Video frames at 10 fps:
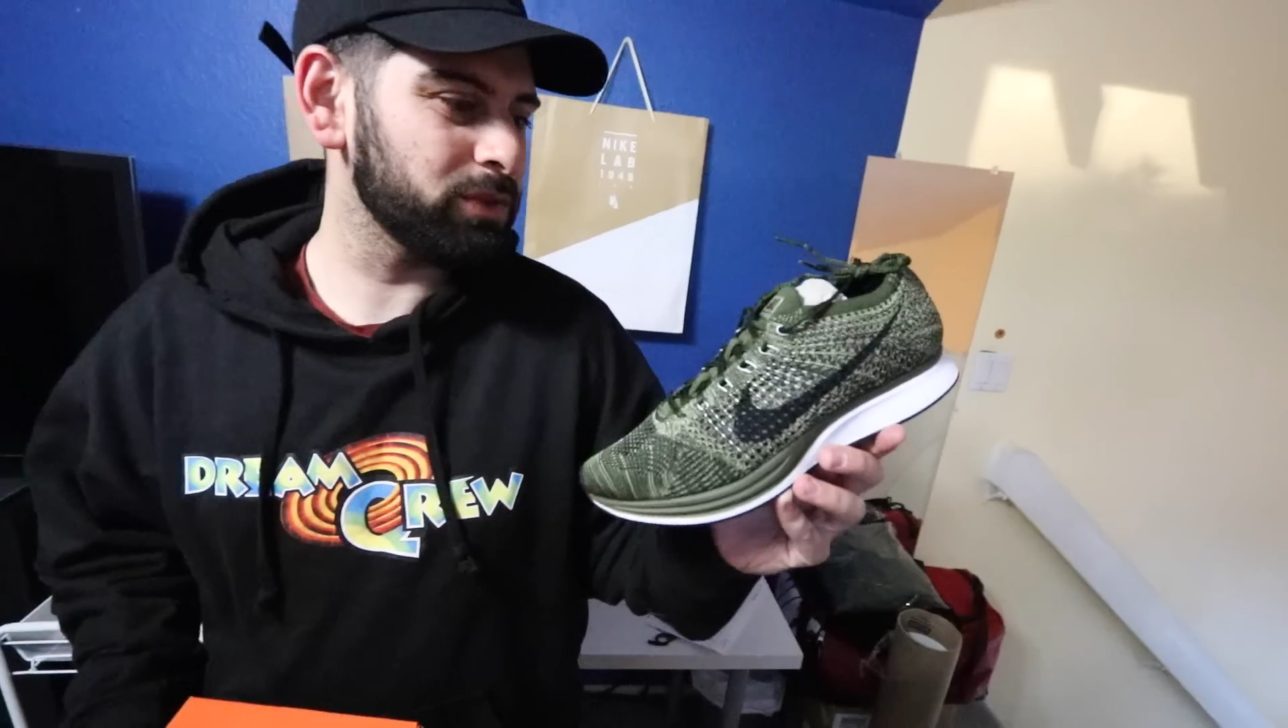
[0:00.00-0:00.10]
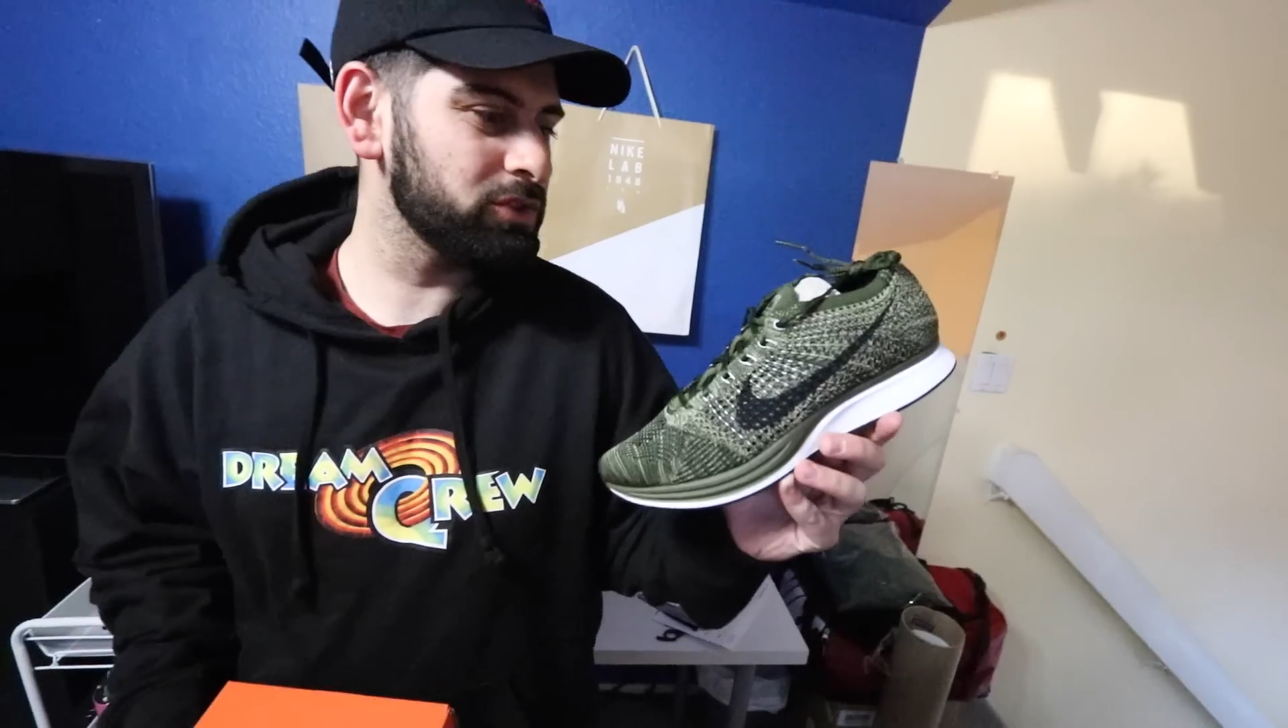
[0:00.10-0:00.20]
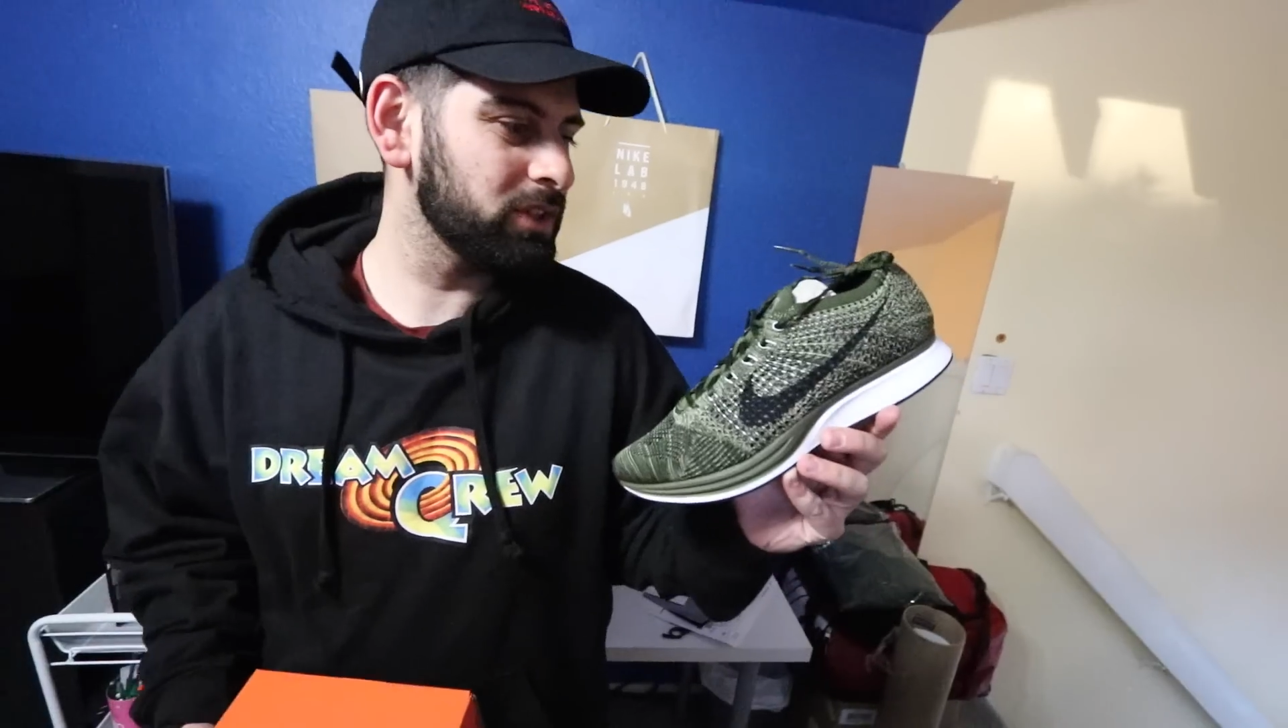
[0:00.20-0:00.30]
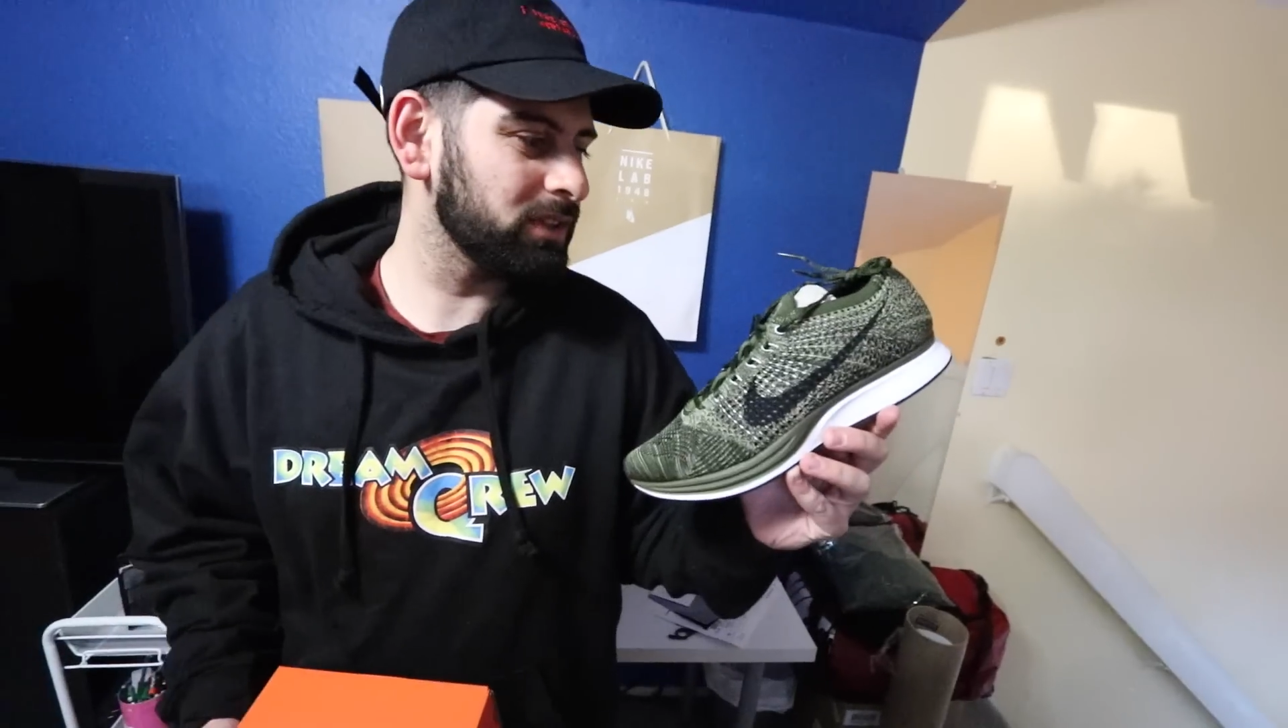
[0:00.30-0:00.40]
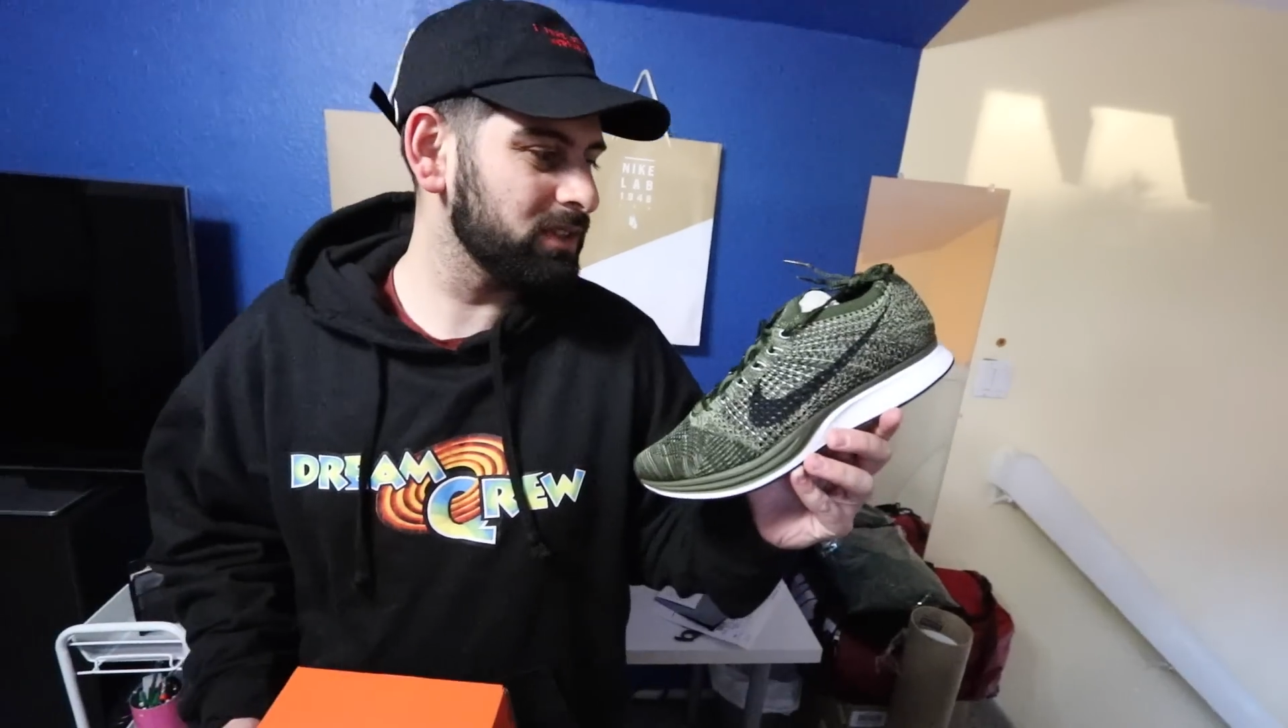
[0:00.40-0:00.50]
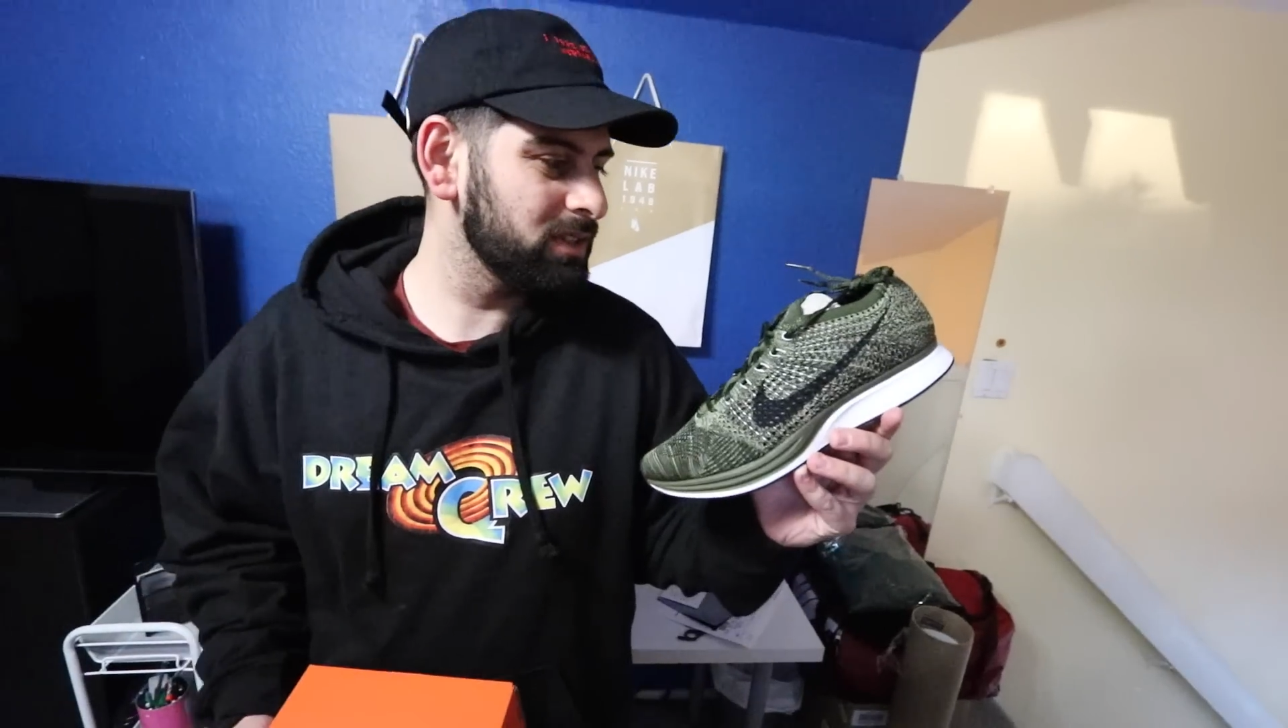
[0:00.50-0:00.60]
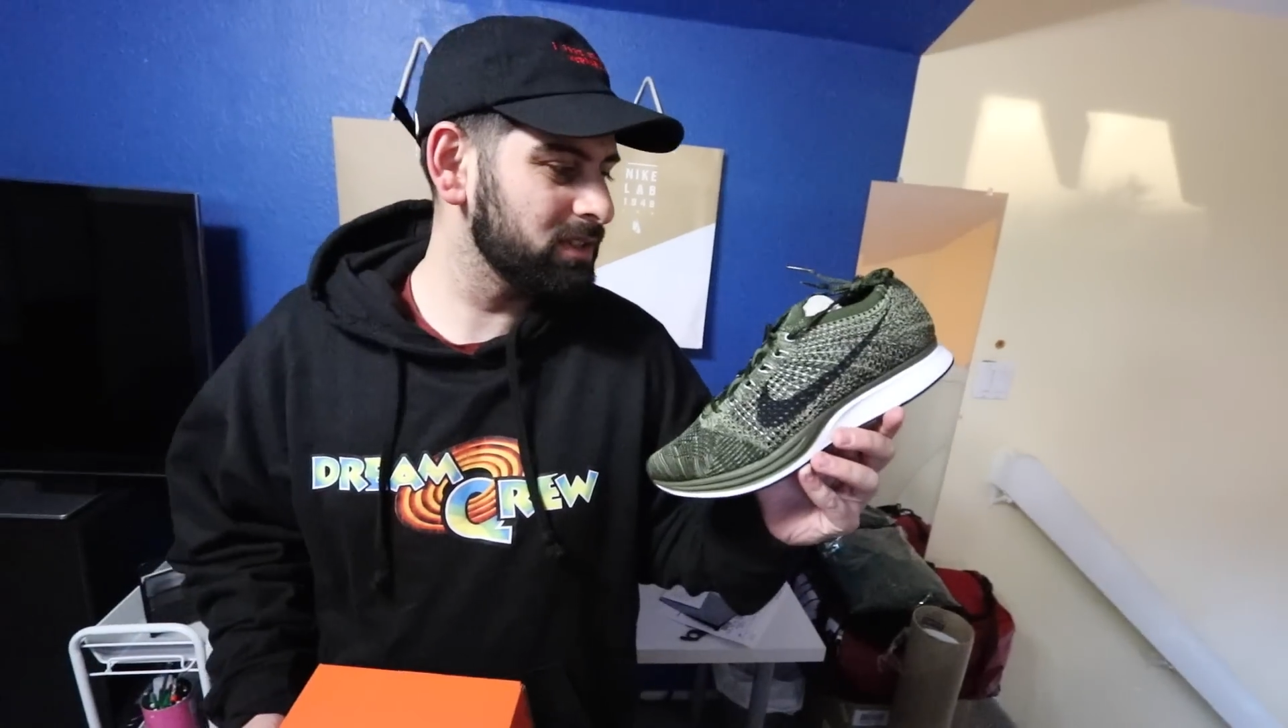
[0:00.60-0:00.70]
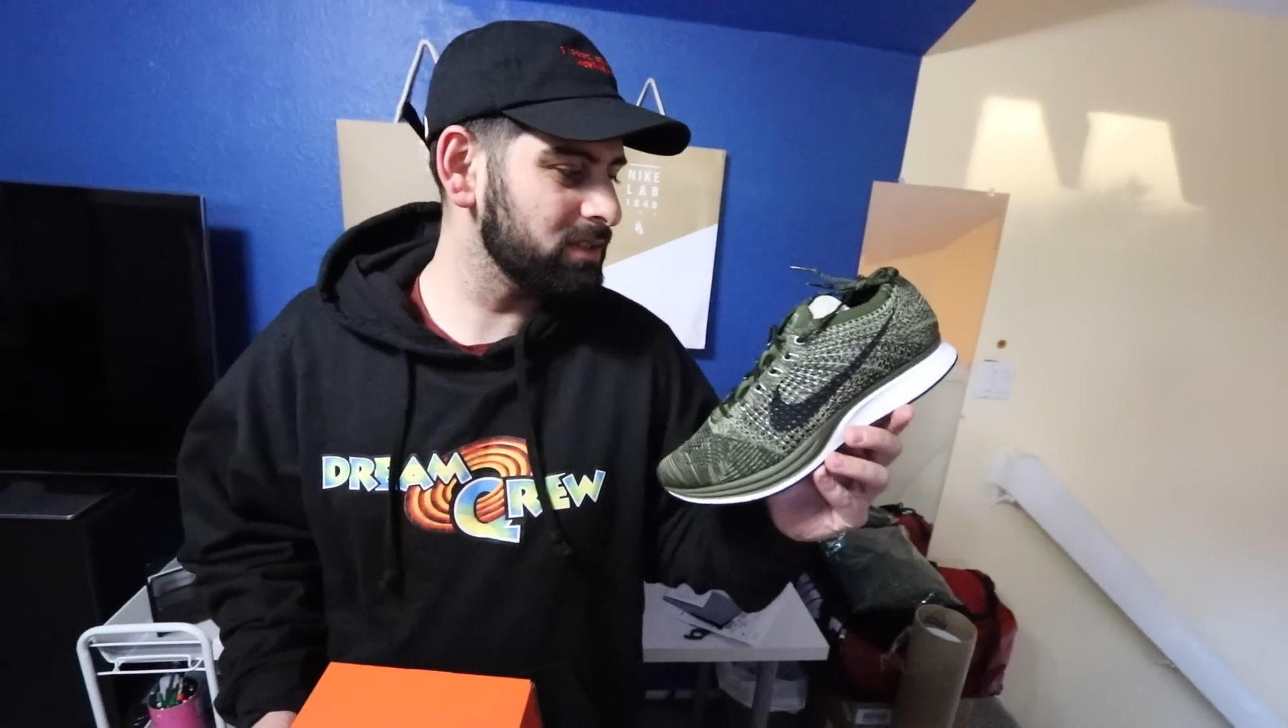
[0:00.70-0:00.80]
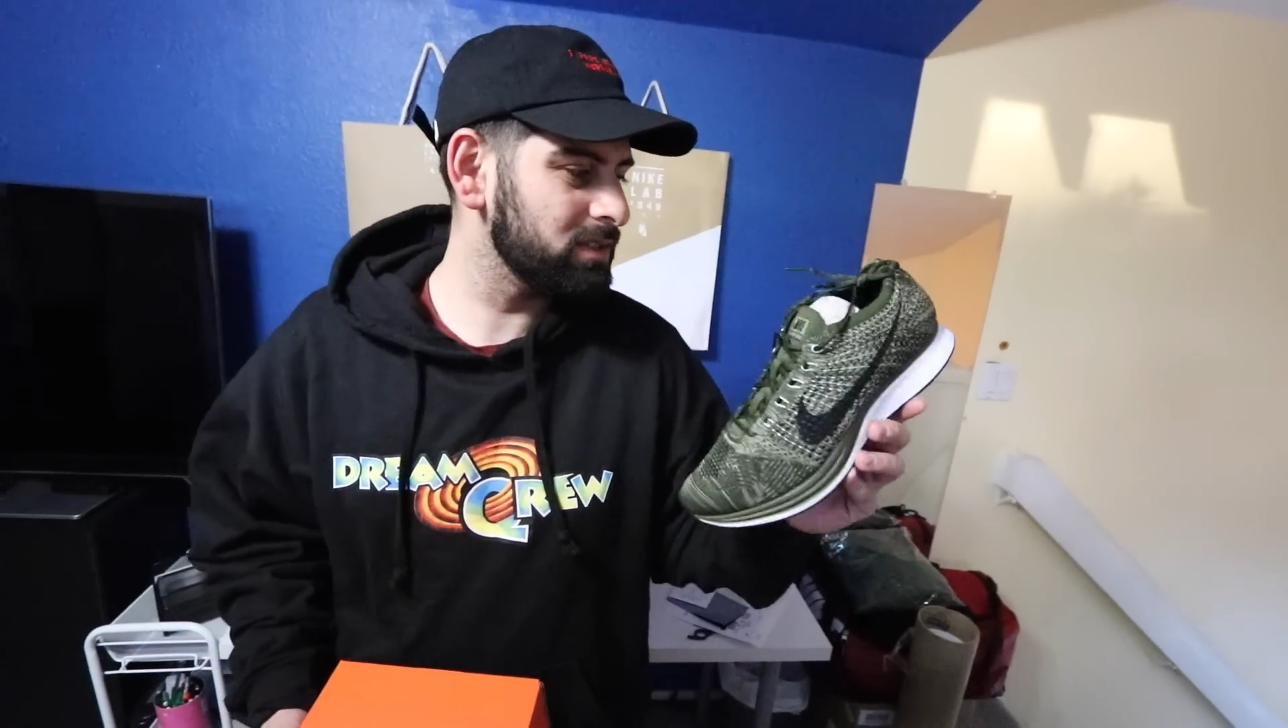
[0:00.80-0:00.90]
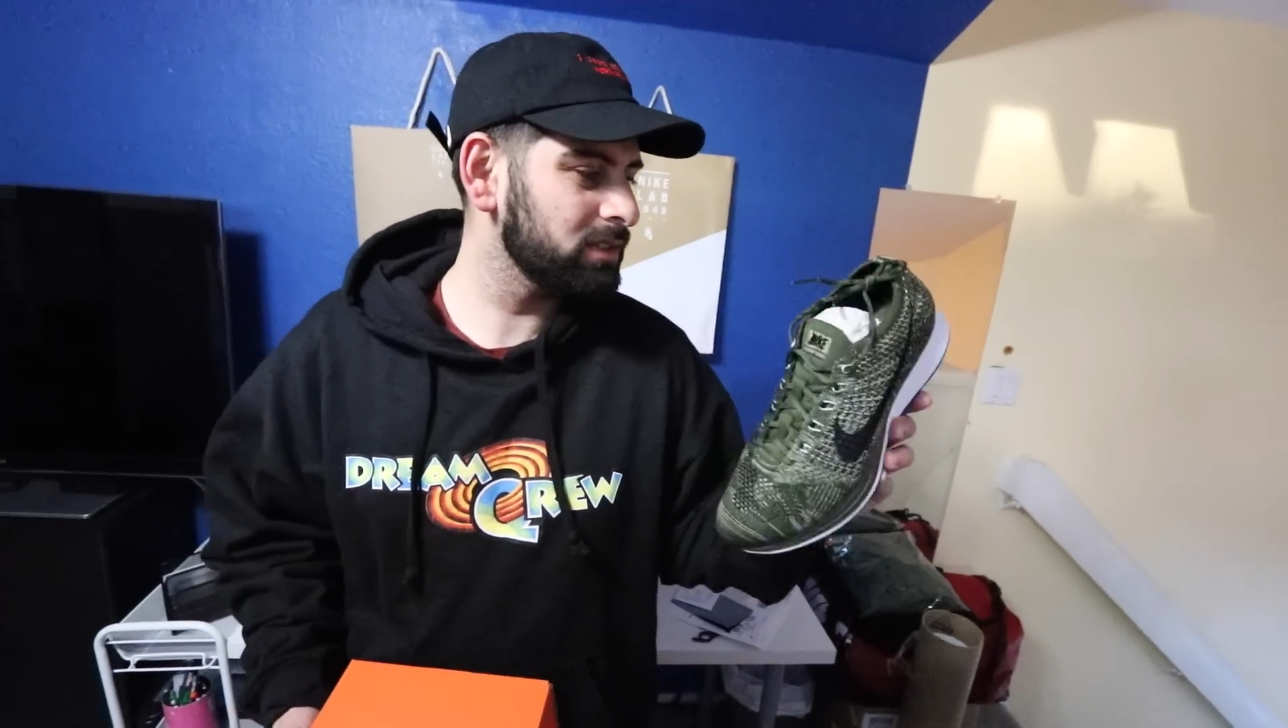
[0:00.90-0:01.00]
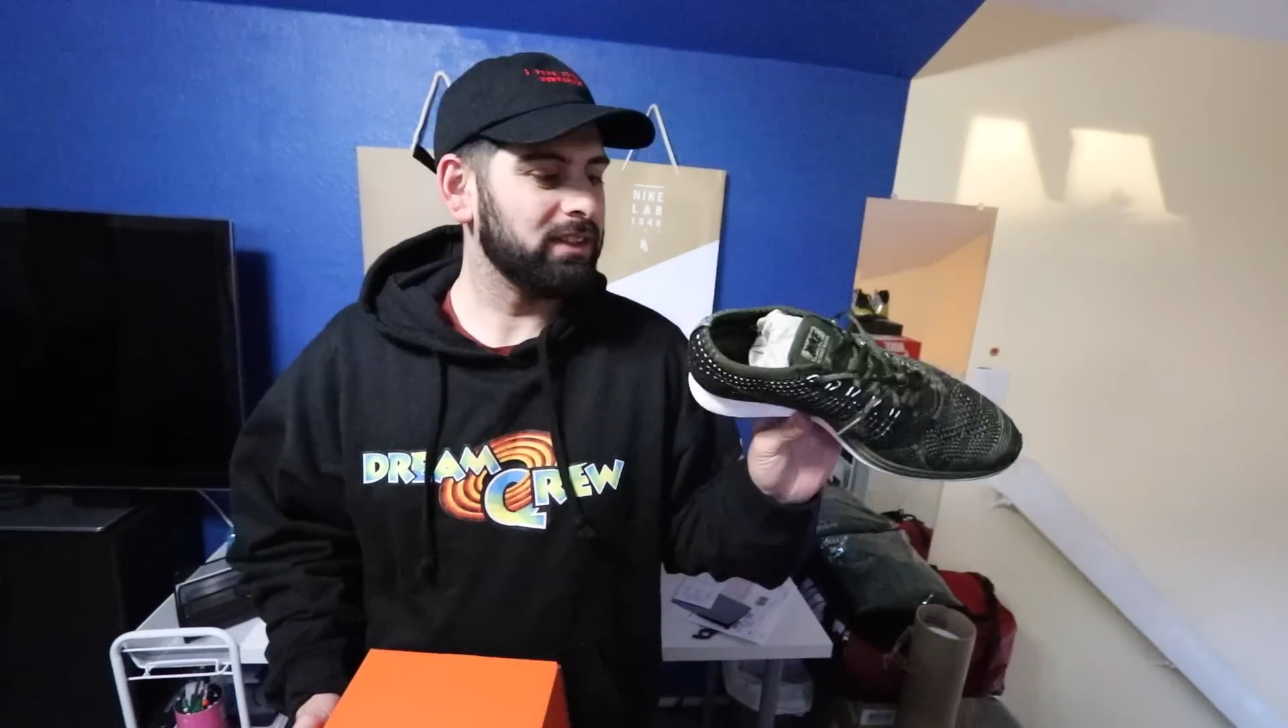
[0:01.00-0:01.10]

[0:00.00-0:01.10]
When'd you get these?